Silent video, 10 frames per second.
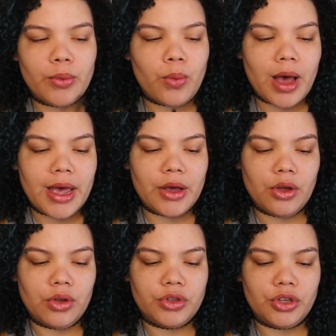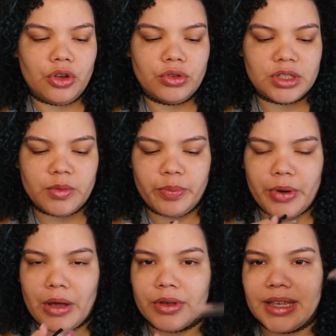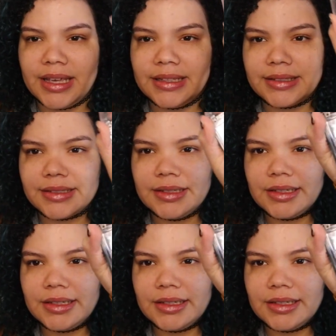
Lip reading: n Wild Ultimate Brow Kit.